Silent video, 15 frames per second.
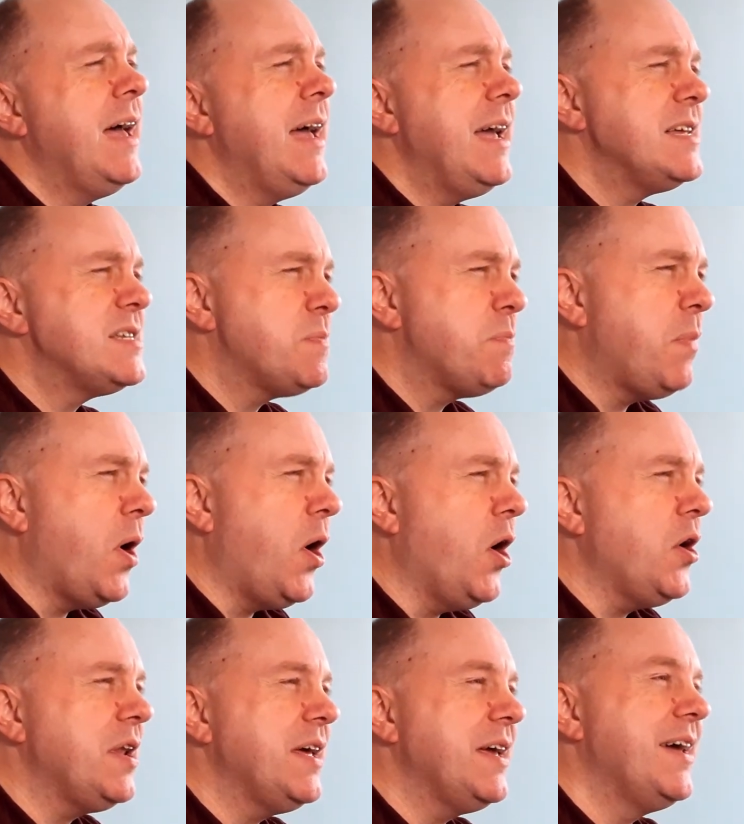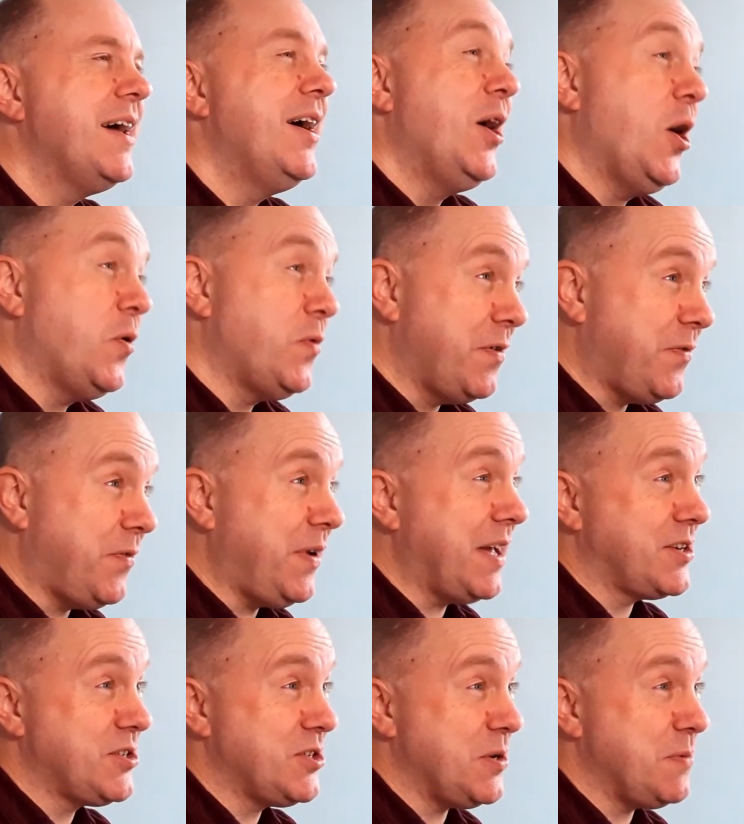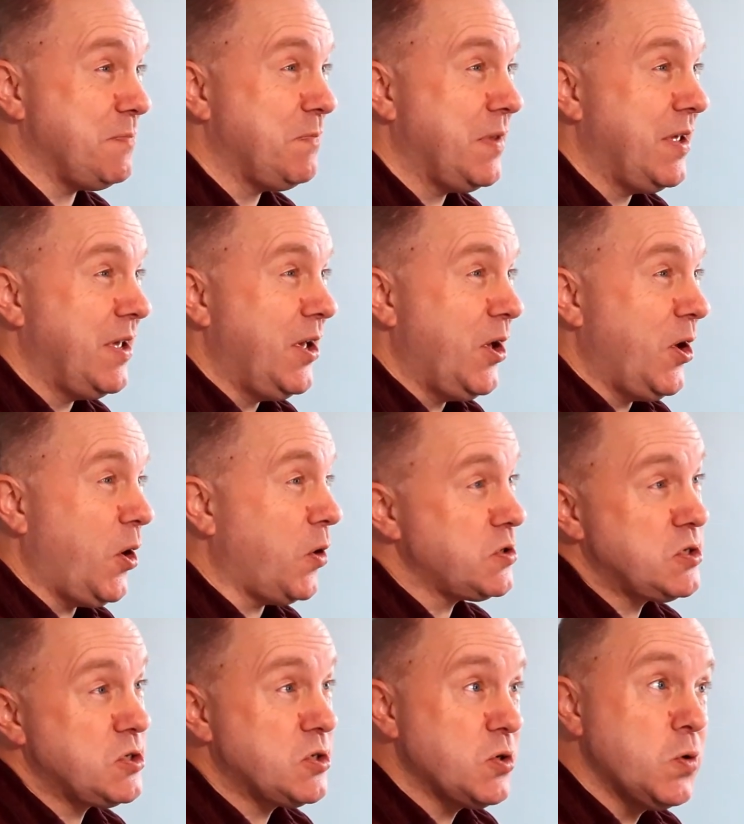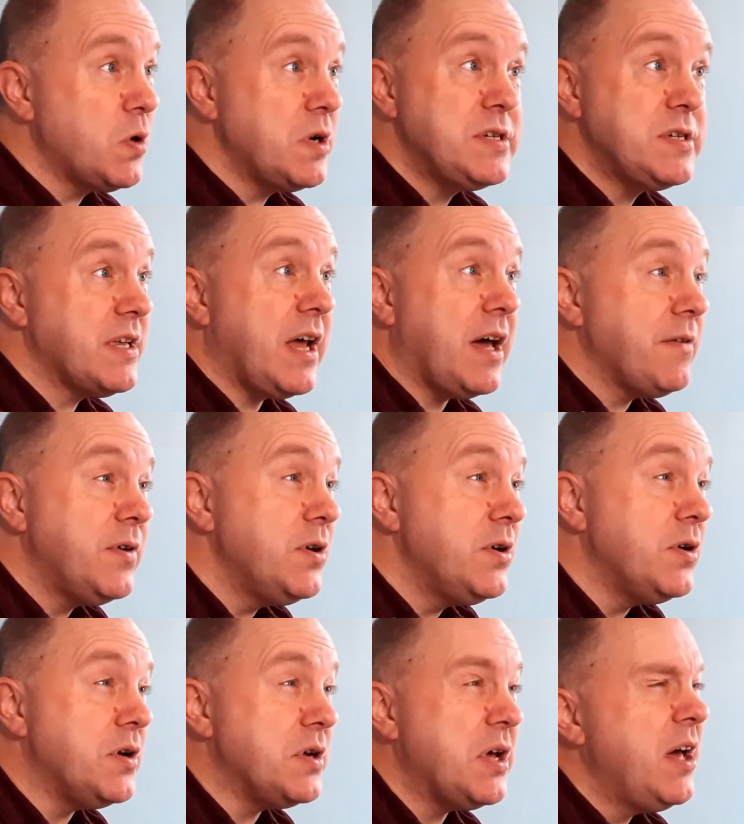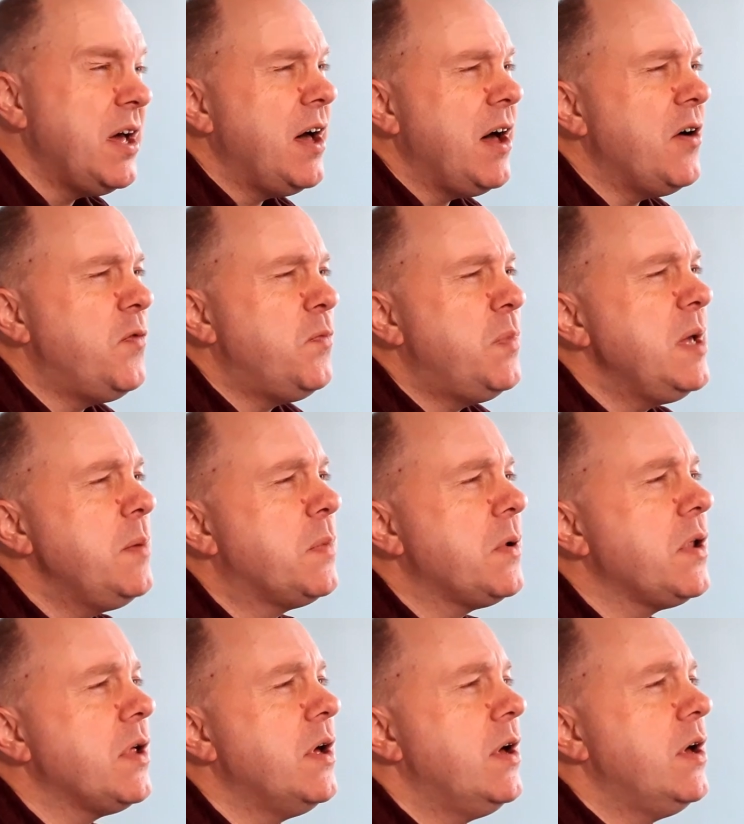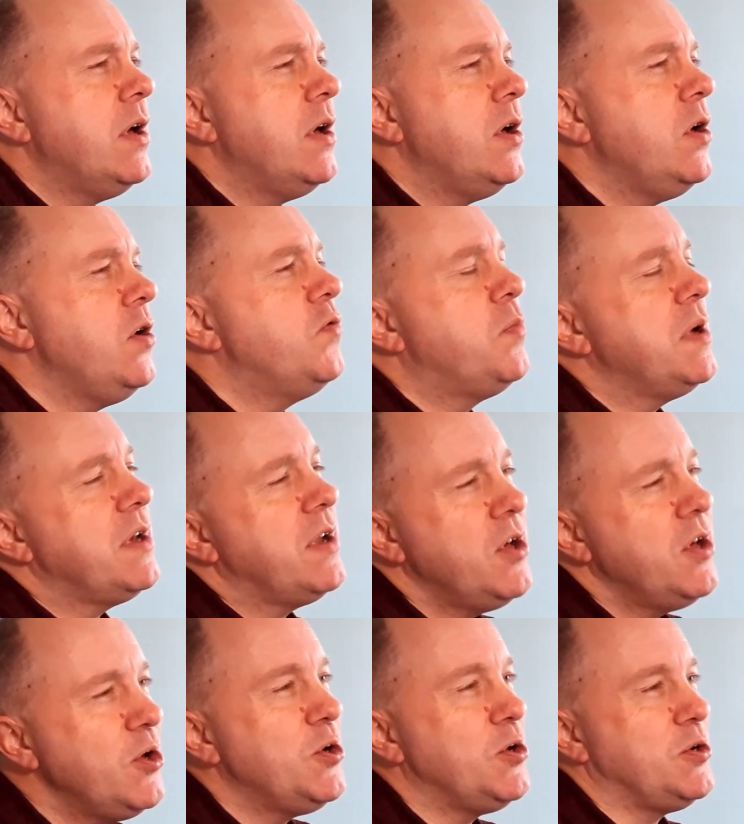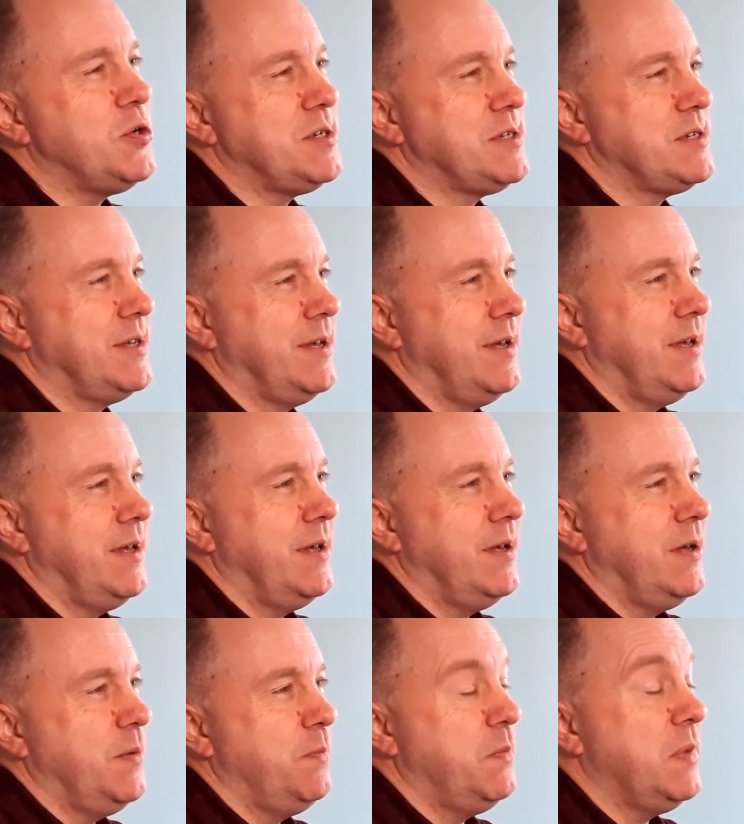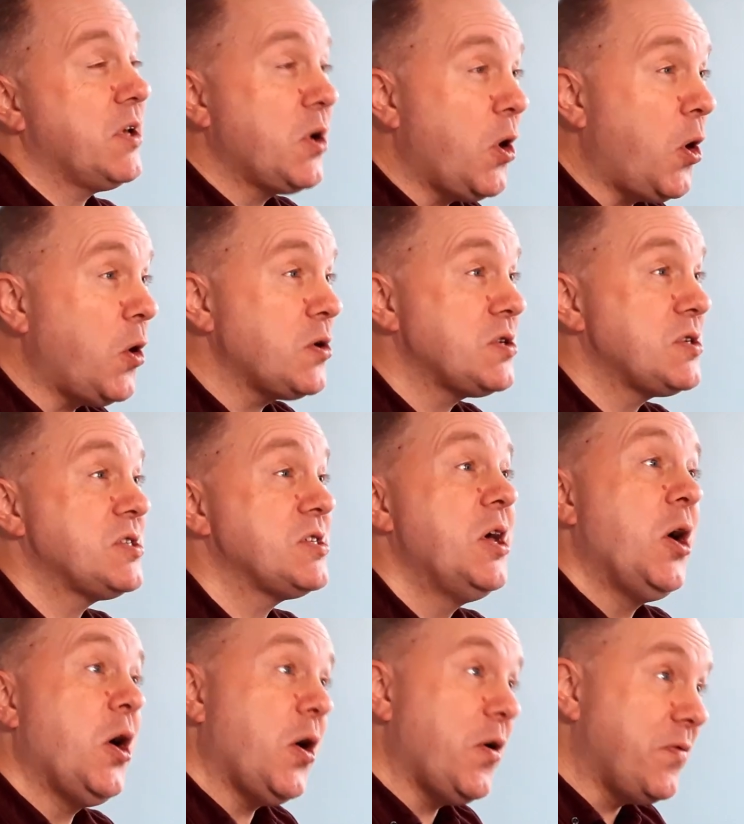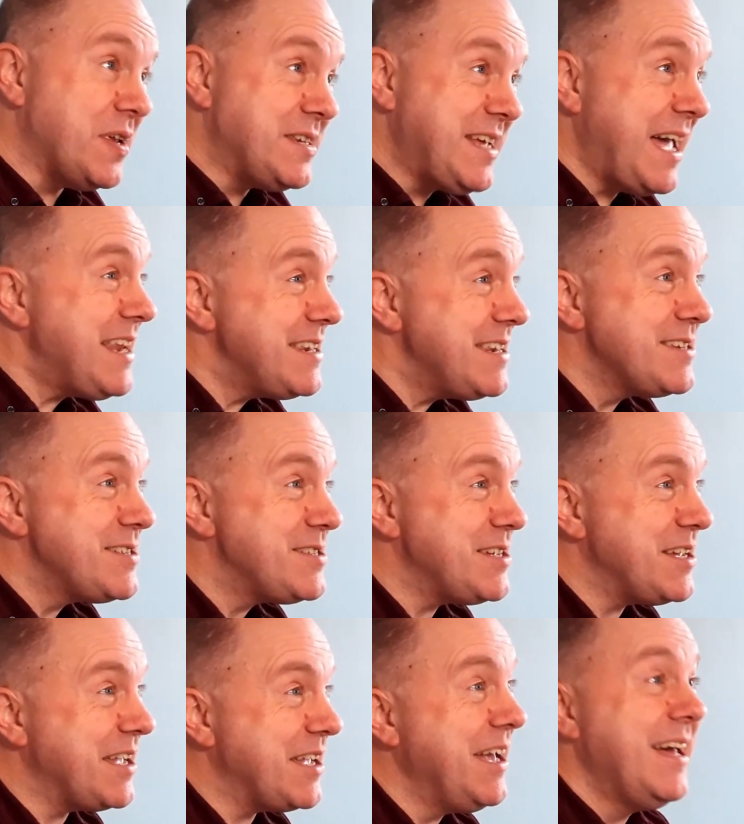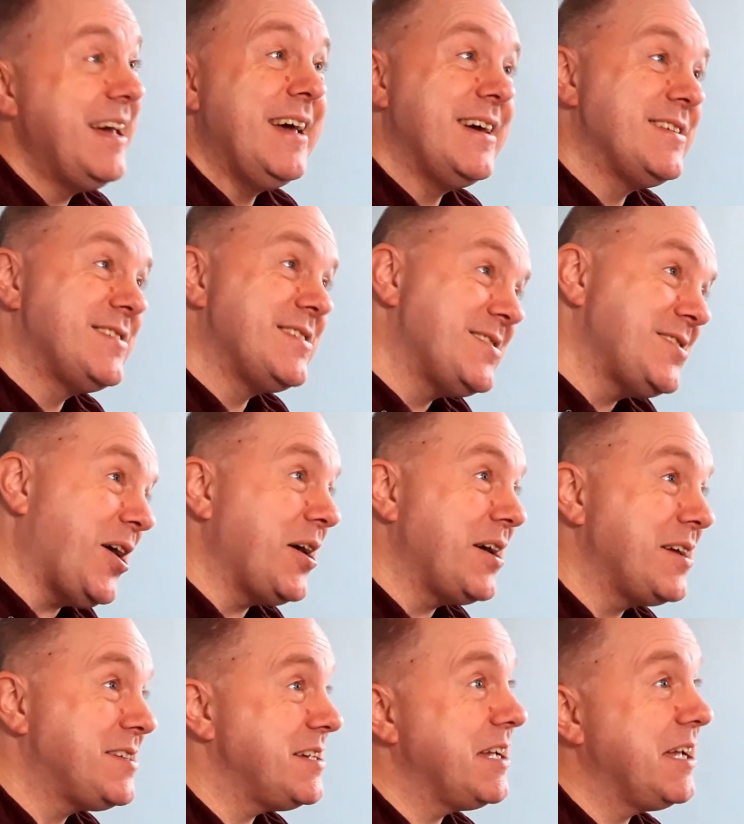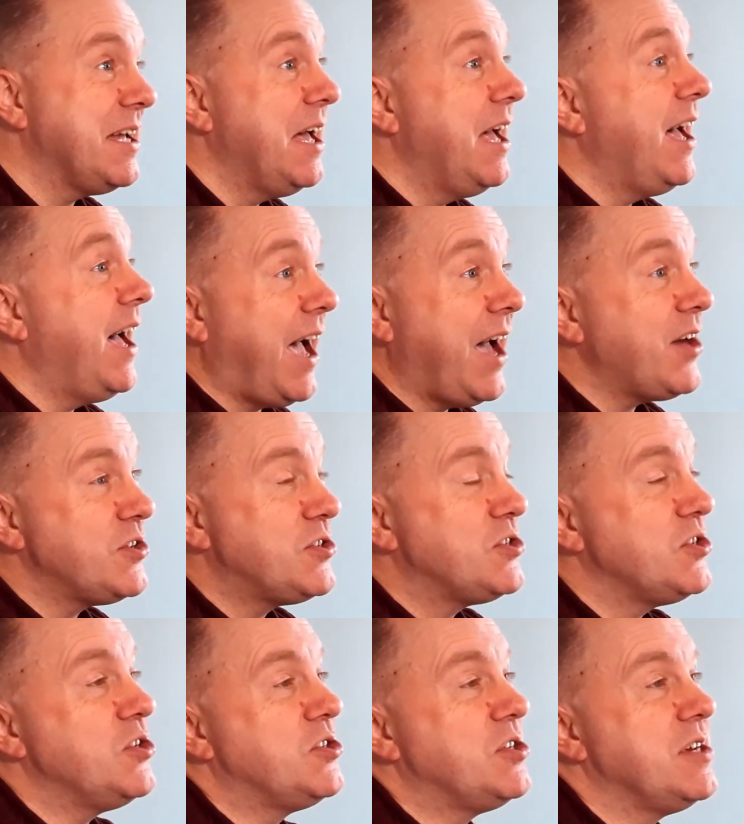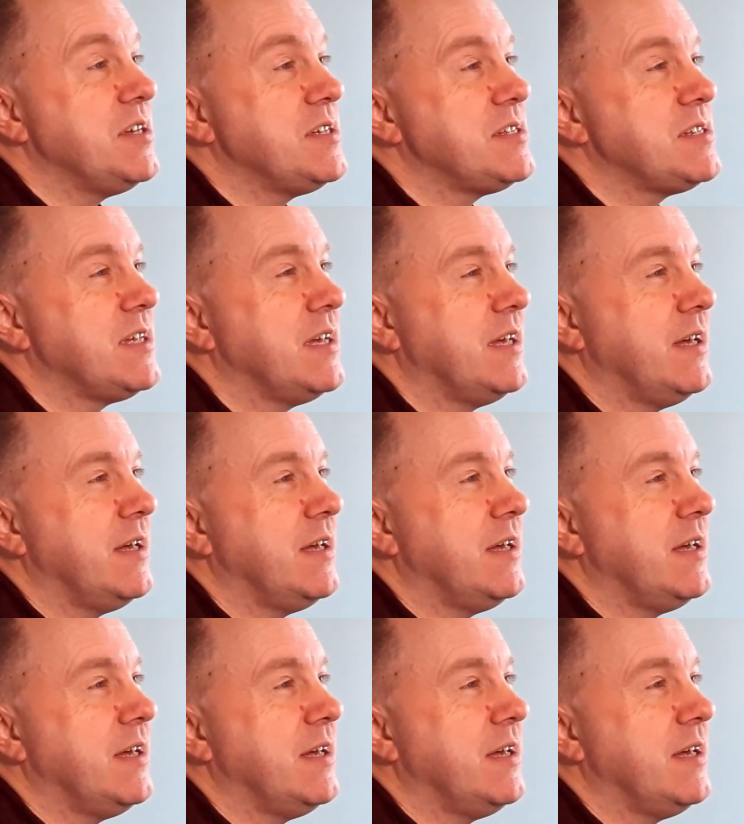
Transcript: It's partly a reflection on stories that I've heard of people who've been hurt because of the tendency in society and churches